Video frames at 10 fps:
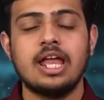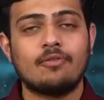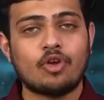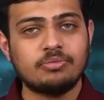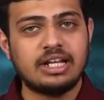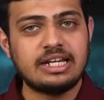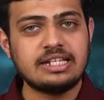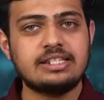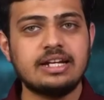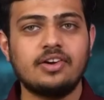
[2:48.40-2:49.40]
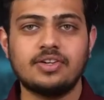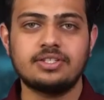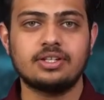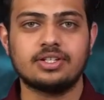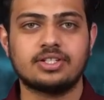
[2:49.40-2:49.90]
From the recent
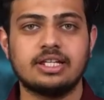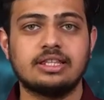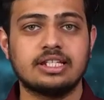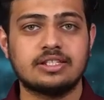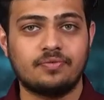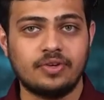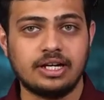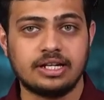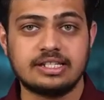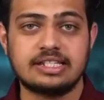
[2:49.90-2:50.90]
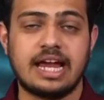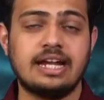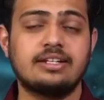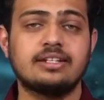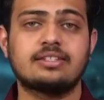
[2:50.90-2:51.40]
research in this field,
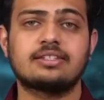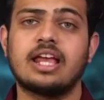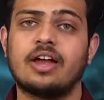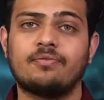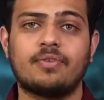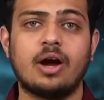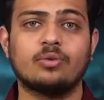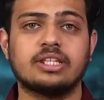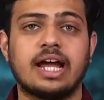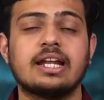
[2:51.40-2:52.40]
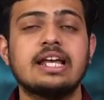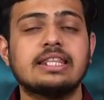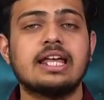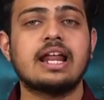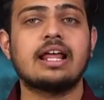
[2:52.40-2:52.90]
scientists have found that
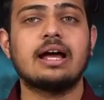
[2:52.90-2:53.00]
there are